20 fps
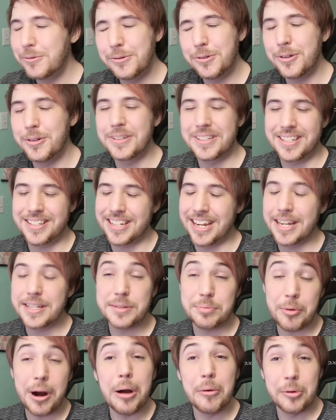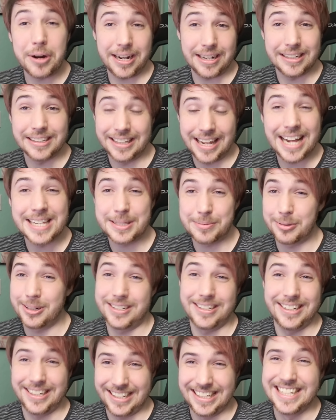ooh, it's it's well written. That's
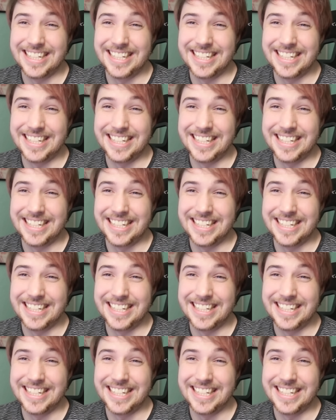what it